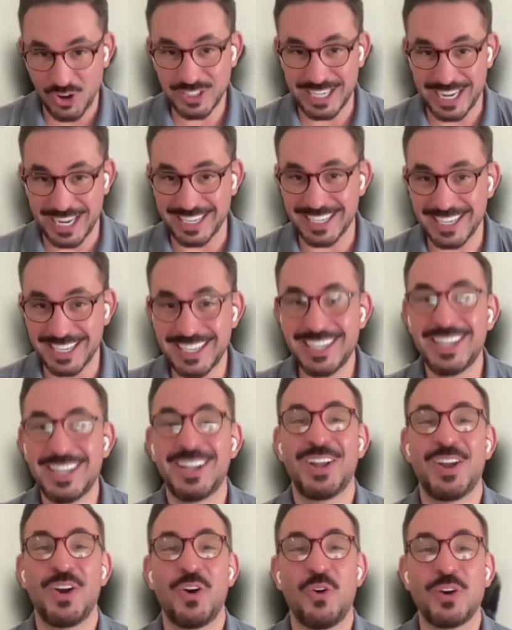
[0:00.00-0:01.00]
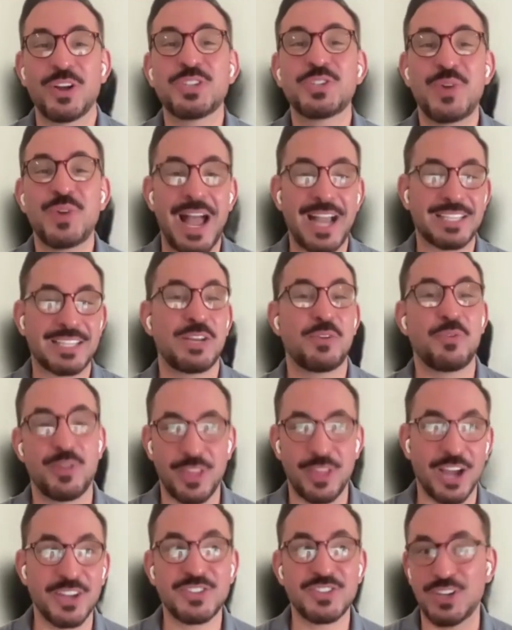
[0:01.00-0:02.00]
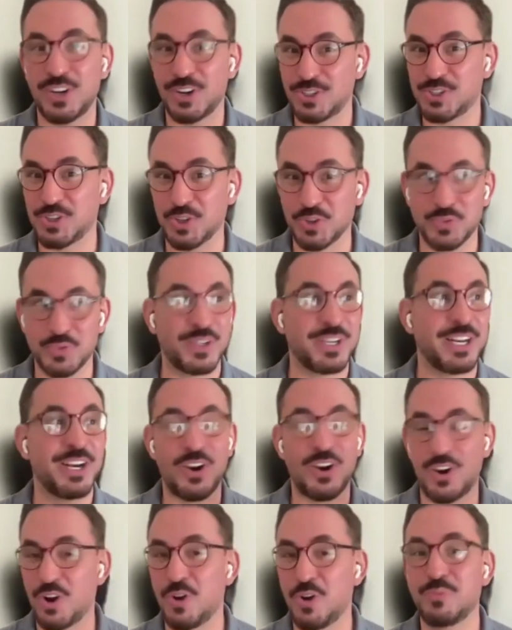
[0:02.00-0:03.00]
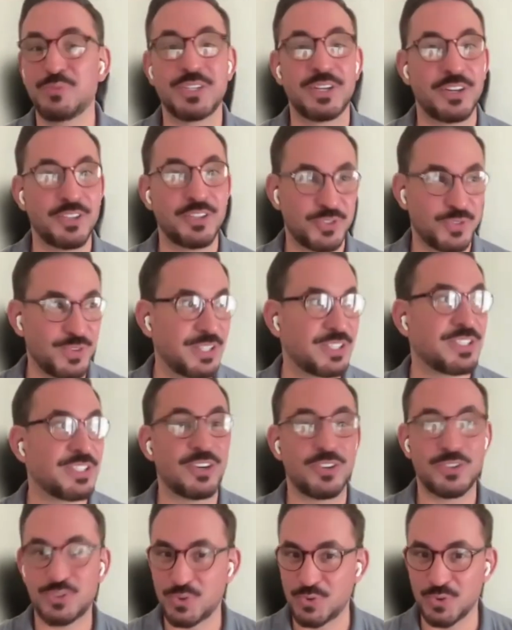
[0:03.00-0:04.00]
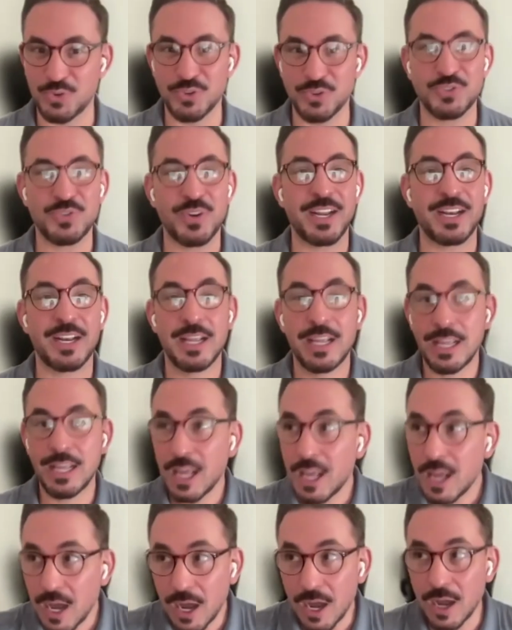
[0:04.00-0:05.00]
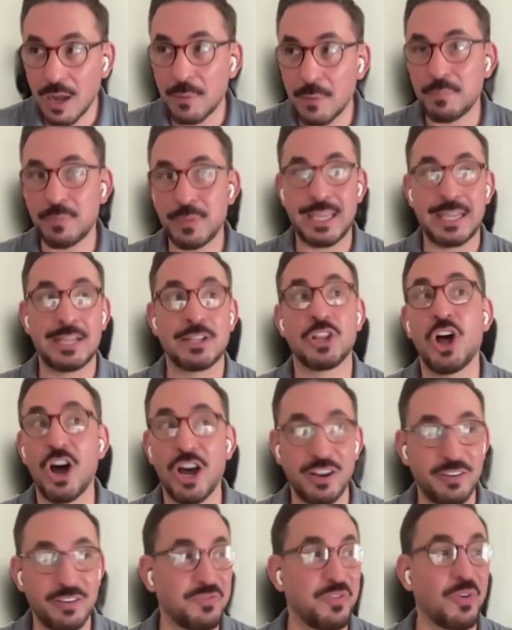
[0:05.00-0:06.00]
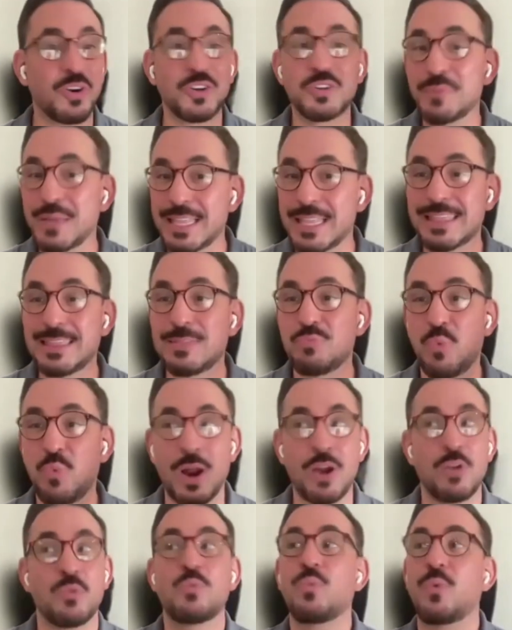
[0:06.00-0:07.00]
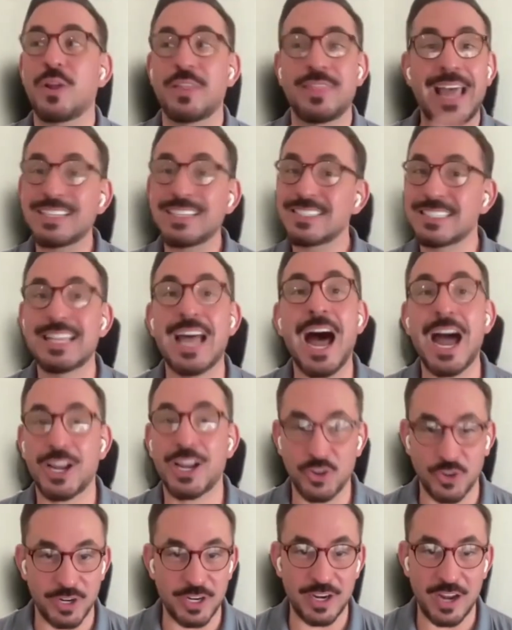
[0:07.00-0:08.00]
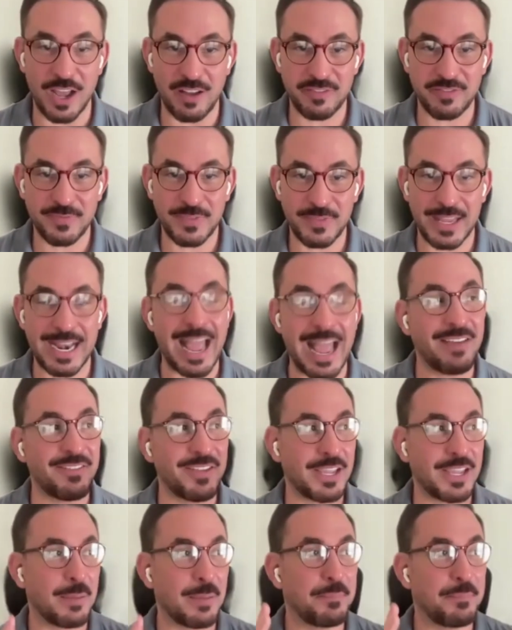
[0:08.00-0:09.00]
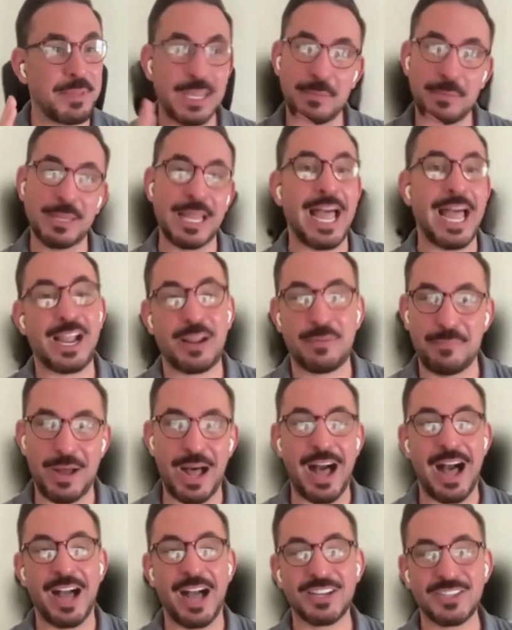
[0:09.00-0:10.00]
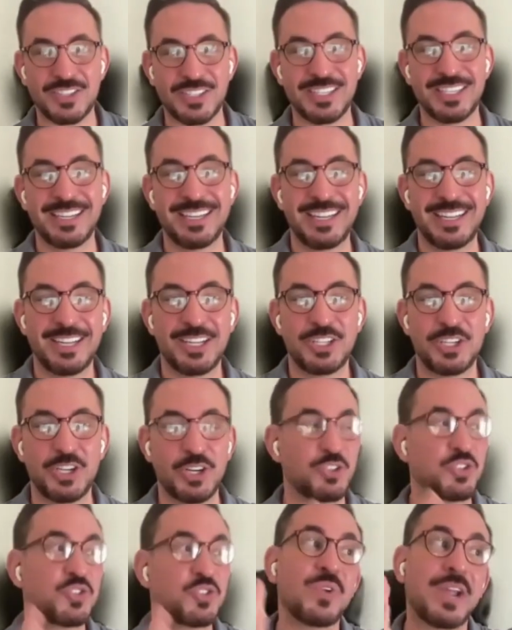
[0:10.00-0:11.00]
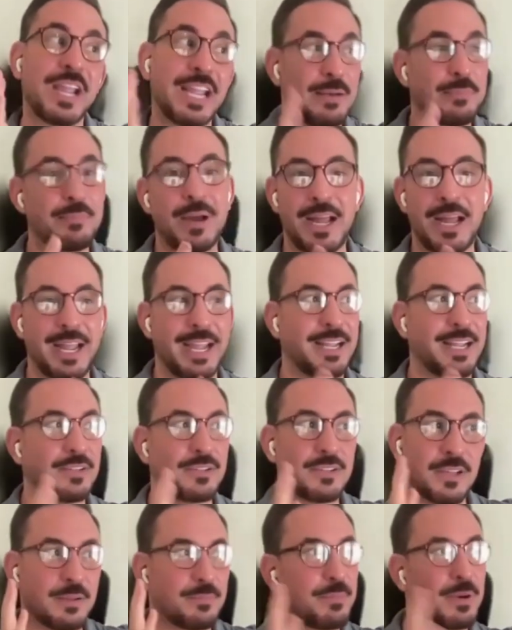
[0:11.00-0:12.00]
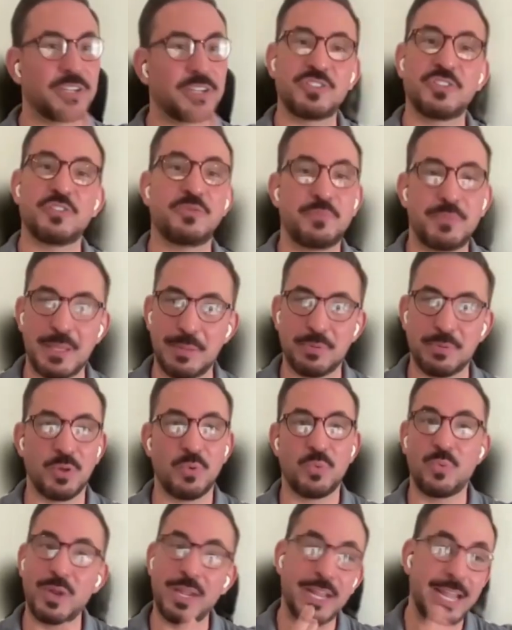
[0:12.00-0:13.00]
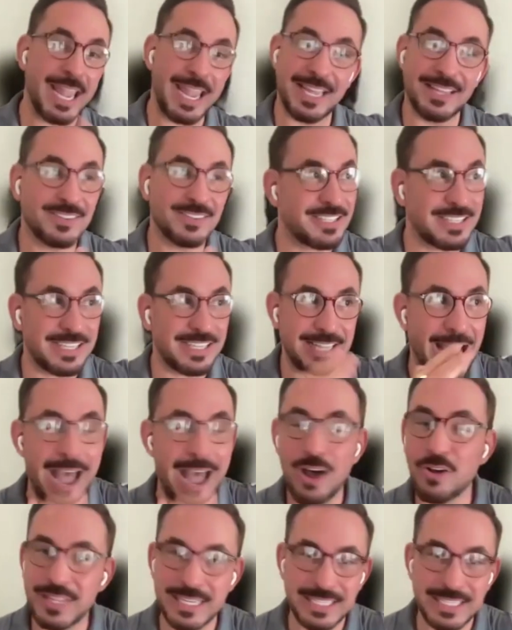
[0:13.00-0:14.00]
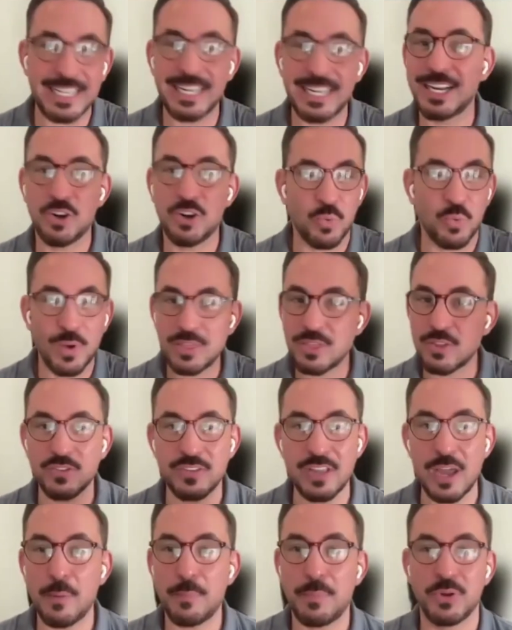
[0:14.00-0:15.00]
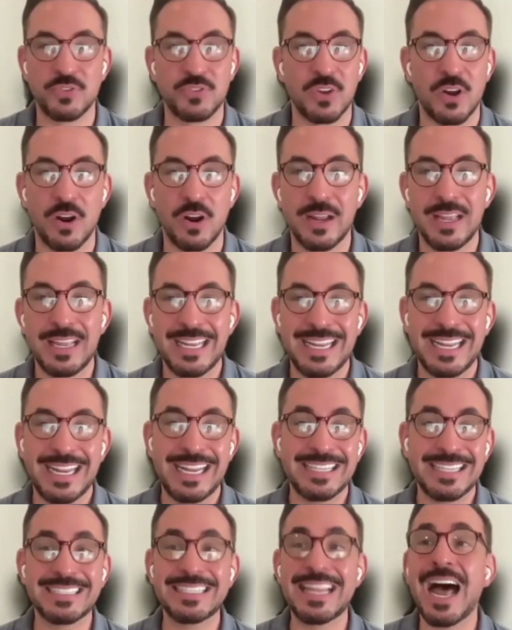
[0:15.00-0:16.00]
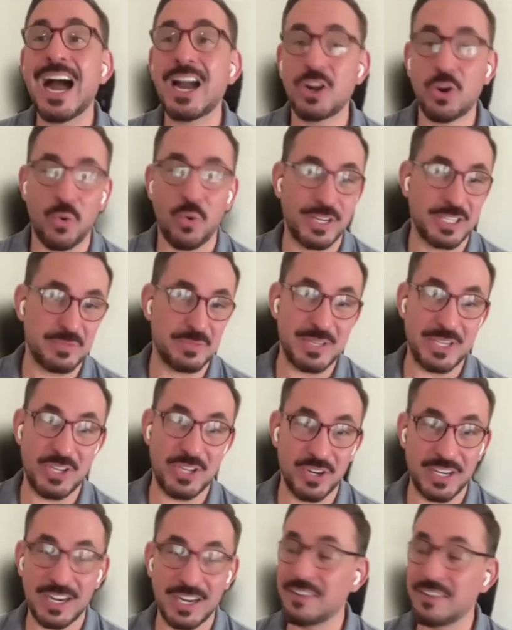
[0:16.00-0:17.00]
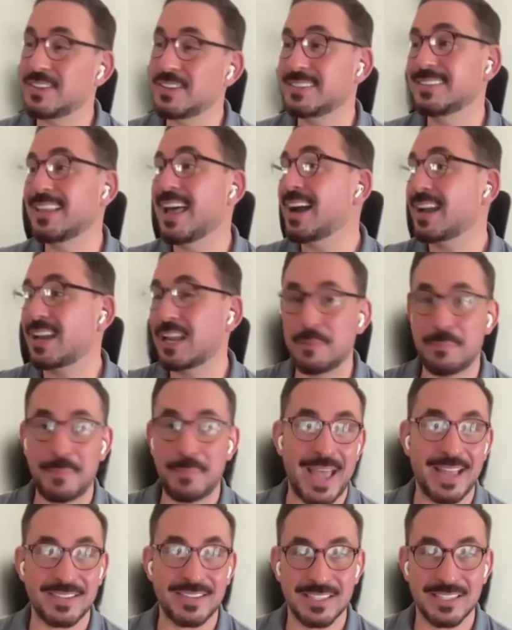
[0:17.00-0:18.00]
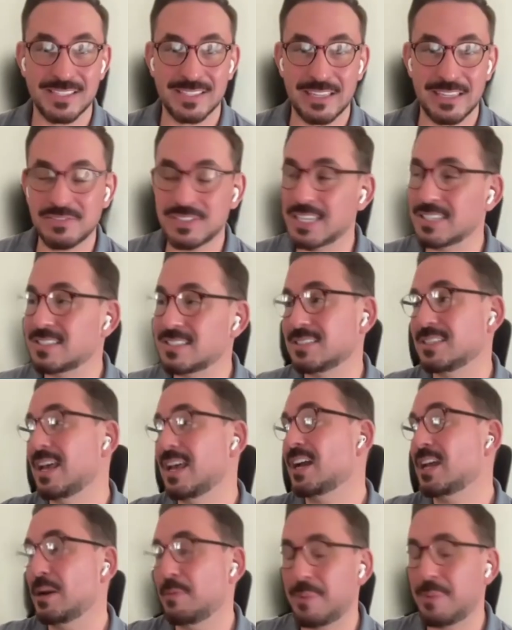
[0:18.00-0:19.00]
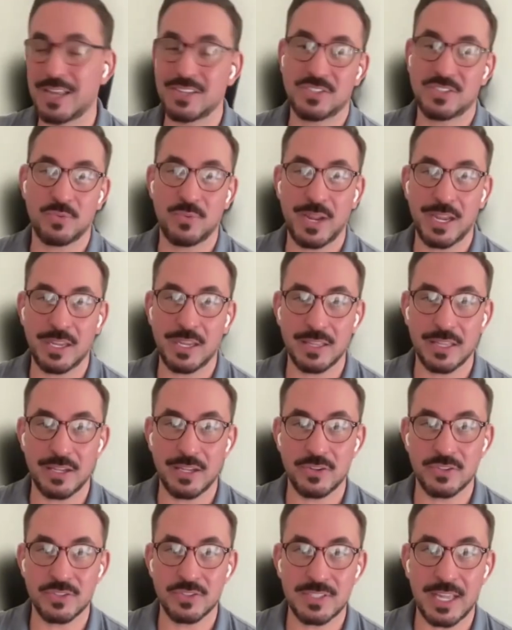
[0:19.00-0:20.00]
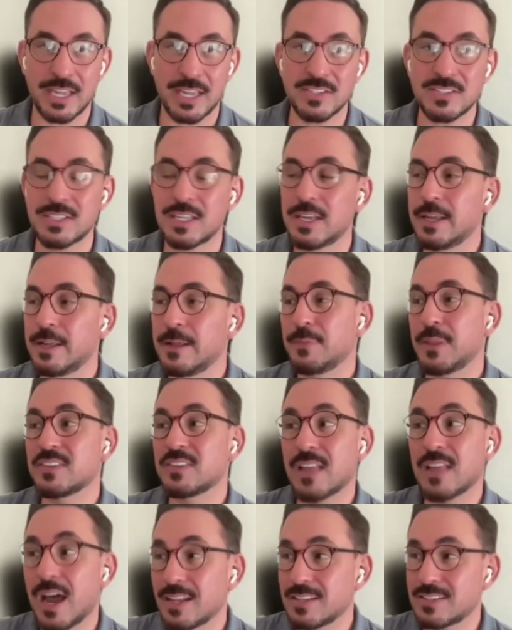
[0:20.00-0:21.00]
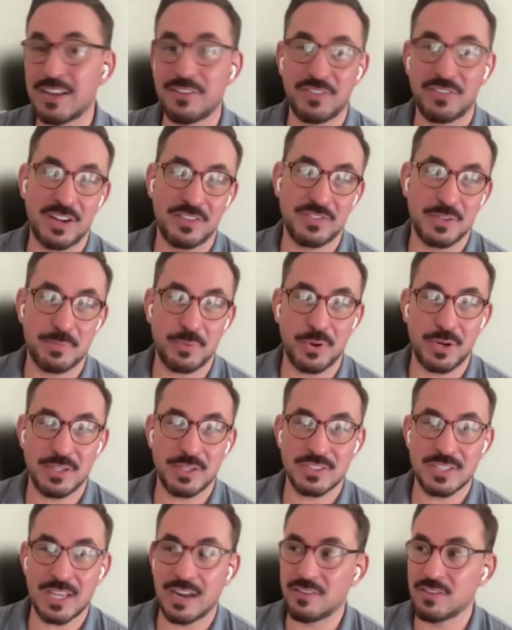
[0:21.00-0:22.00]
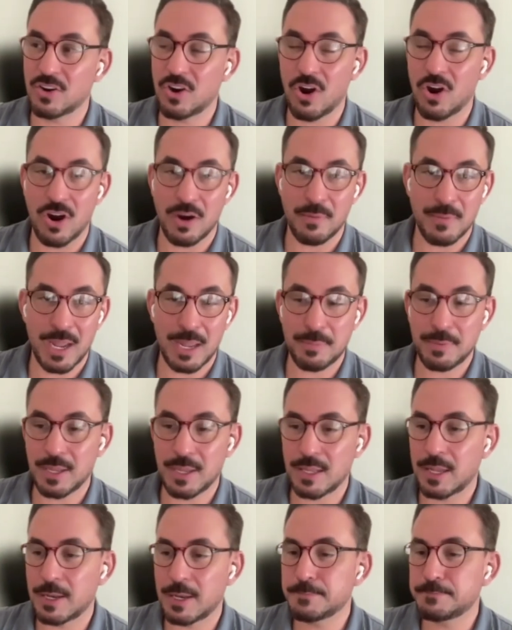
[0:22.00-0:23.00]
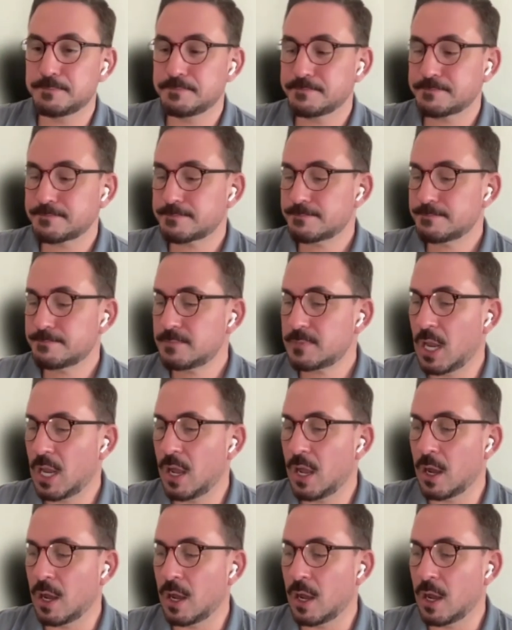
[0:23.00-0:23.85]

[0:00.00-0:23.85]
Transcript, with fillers: or touching our data or interacting with us and our children in our homes and our streets and our schools, right? In law enforcement, where that's not good enough. And having a big black box, you know, trained by a bunch of people that we can't see how they did it or what those outputs are, is not going to be good enough. It's not going to pass the sniff test. It's not going to pass the regulator's test. It's not safe enough to put inside of a car, in my opinion.